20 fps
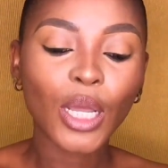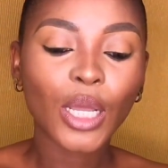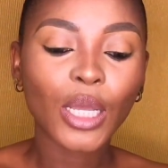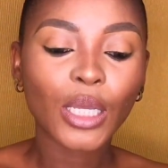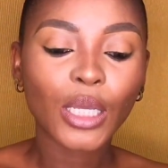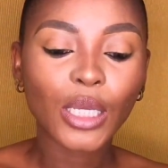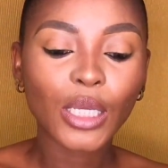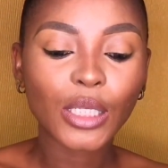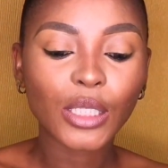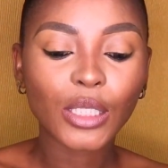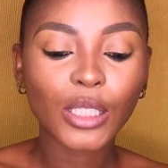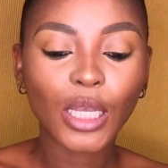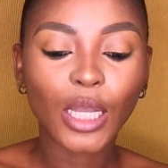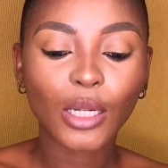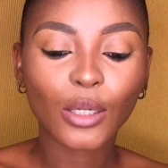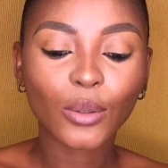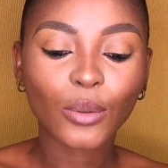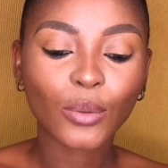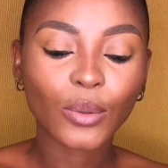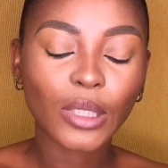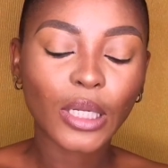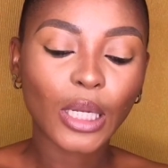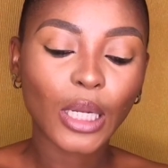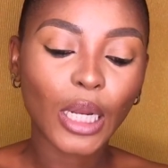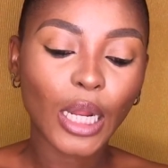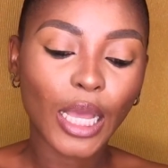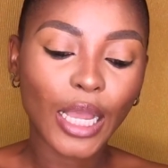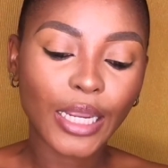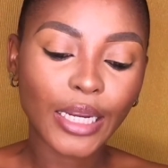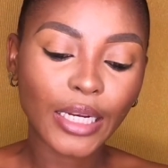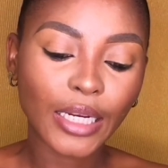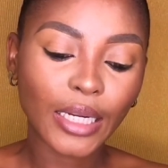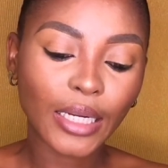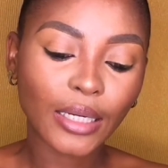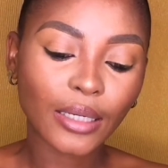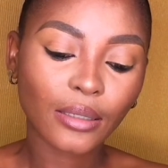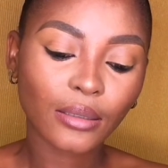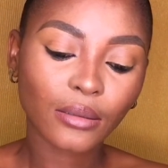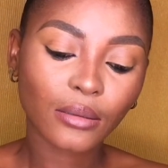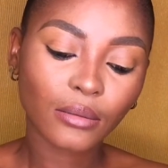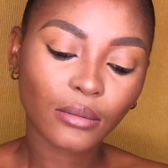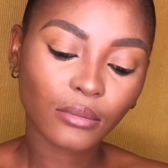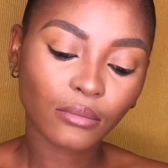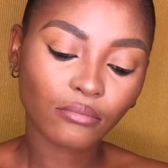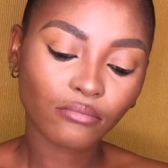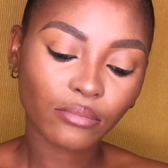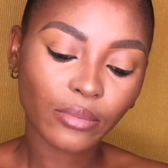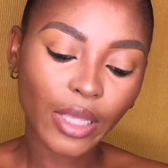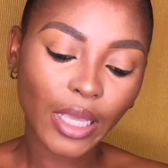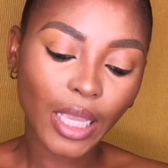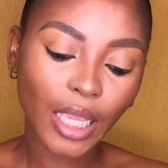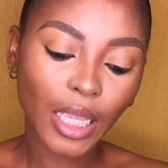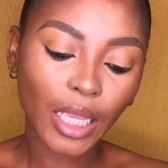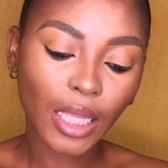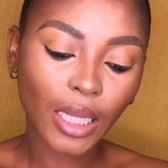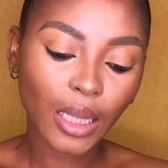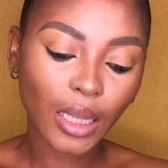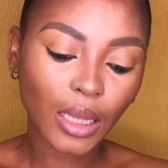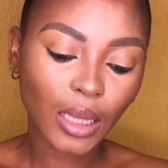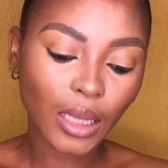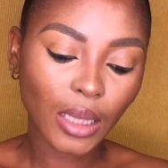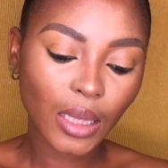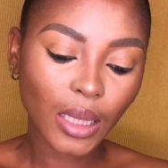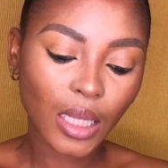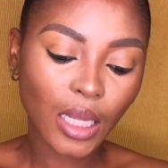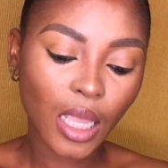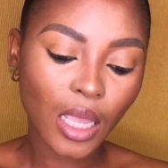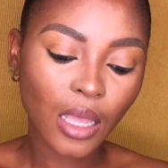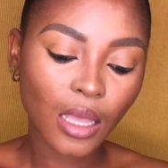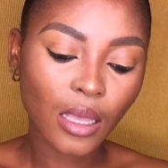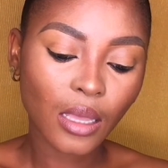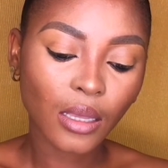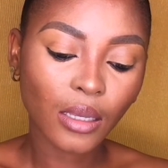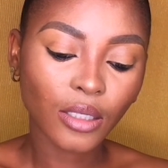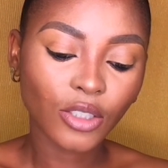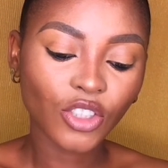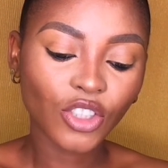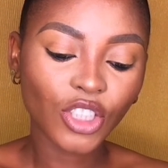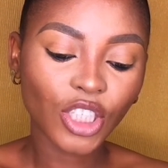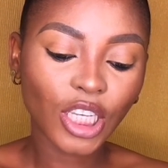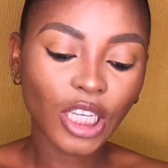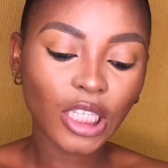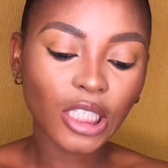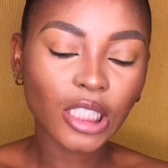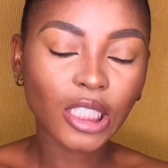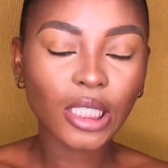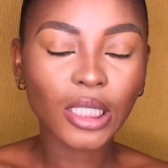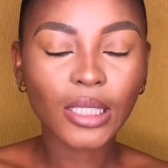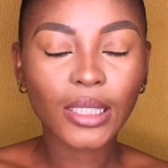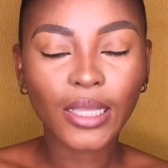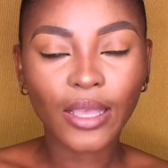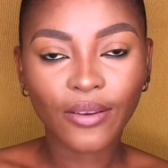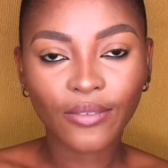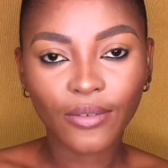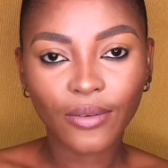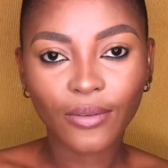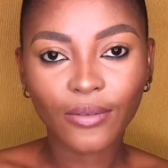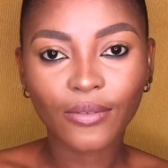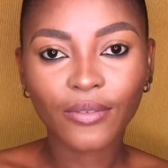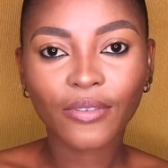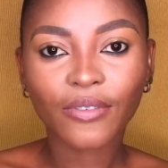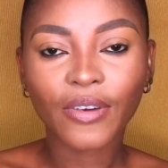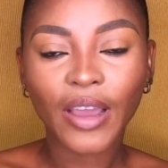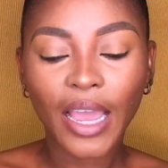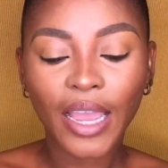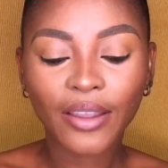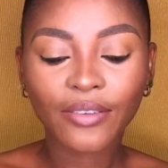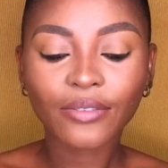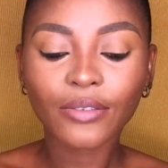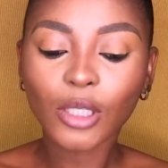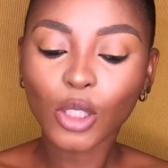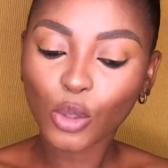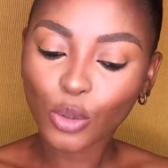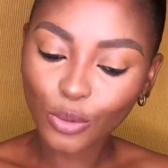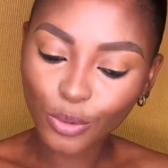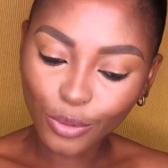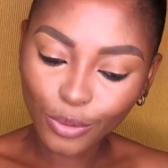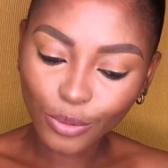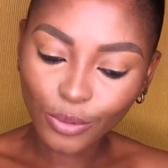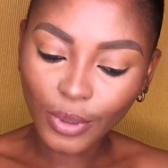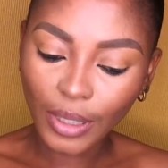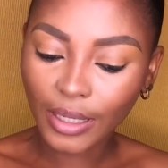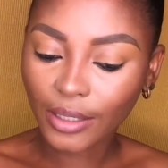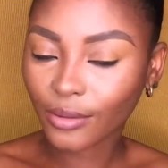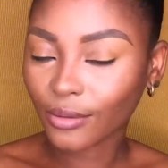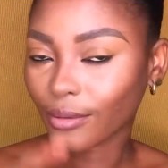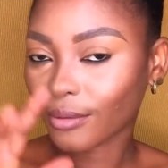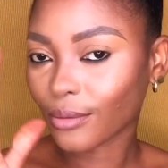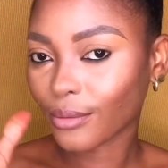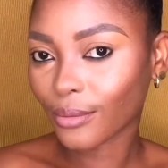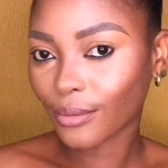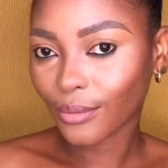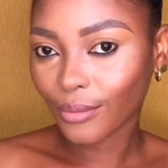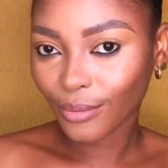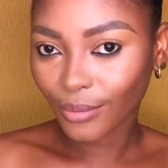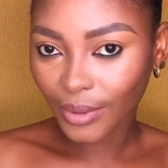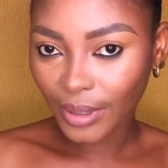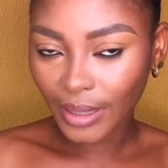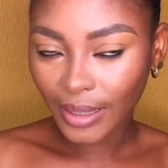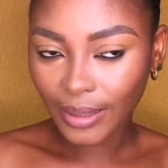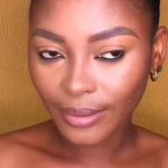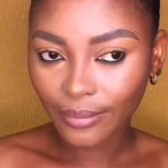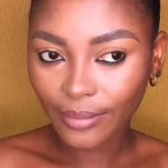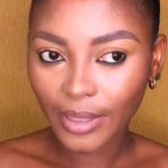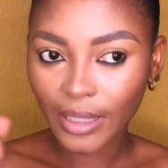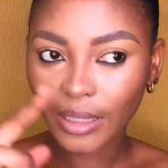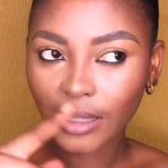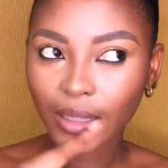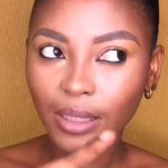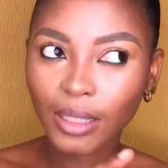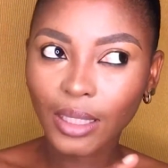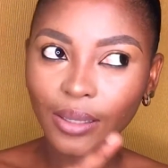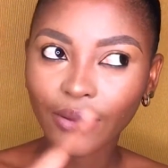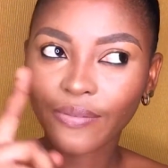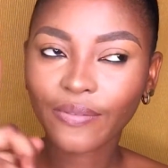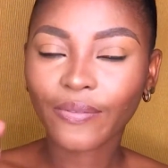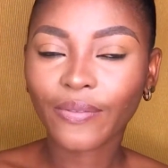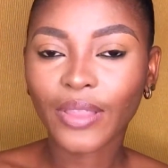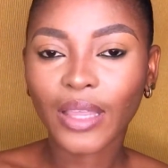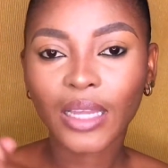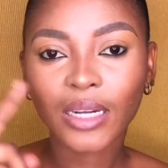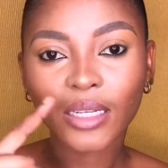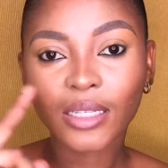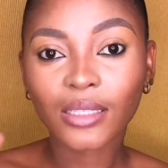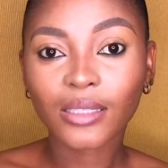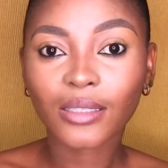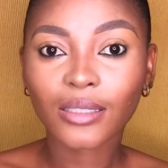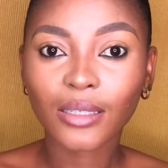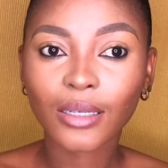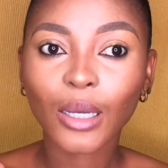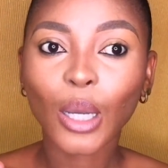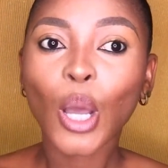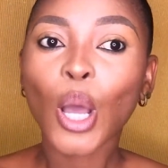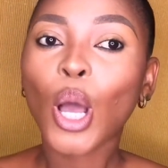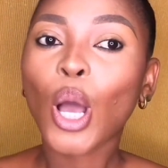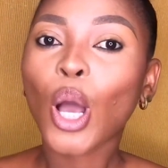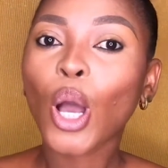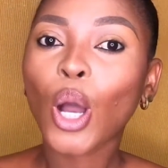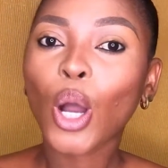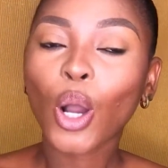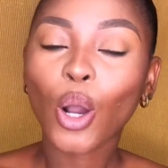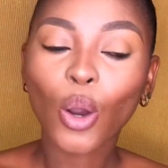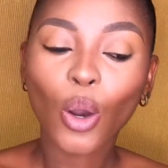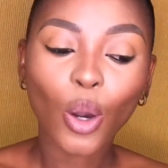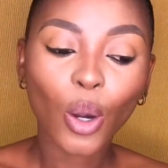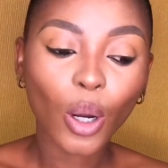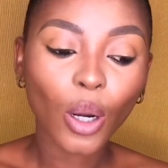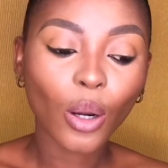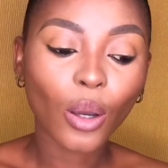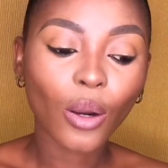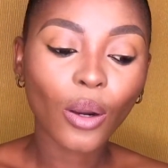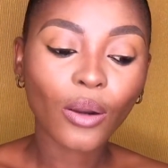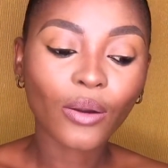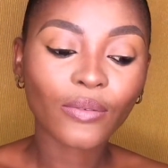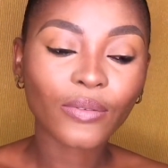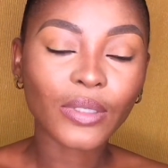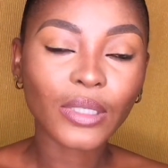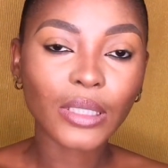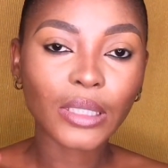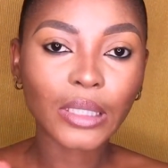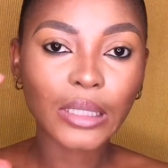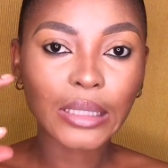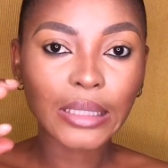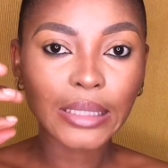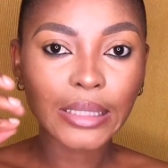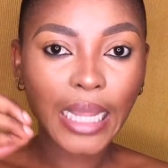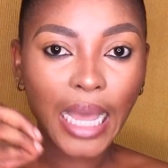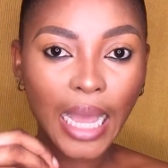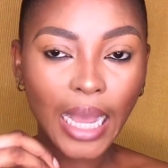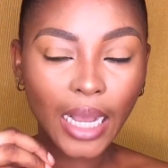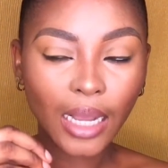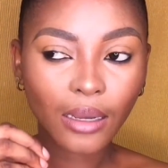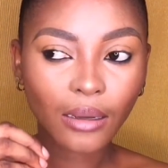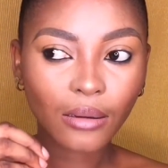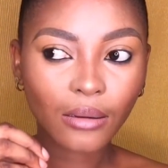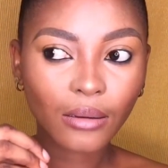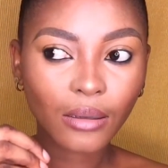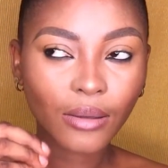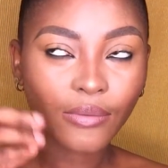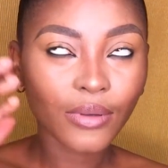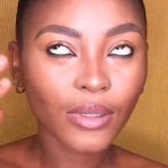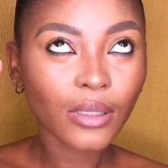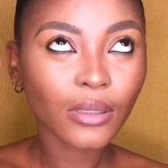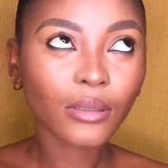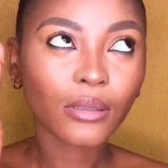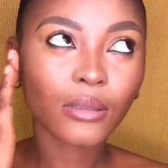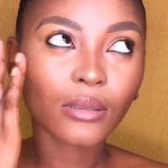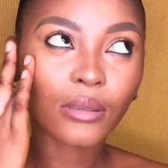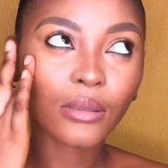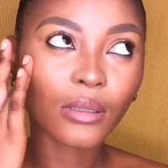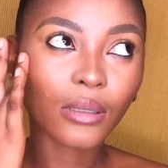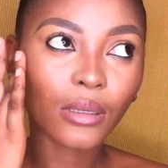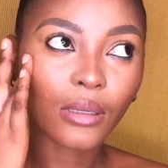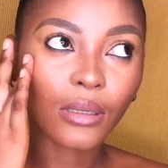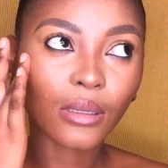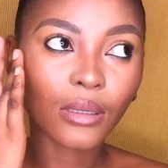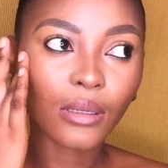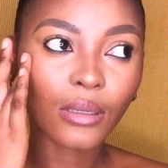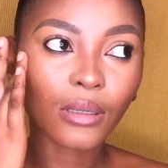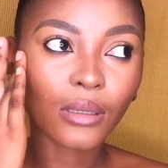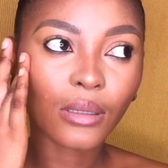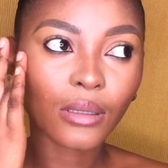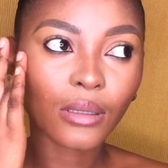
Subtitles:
Is their liquid liner in JG752. I don't know what that means, if that is the color of the dark, if it's the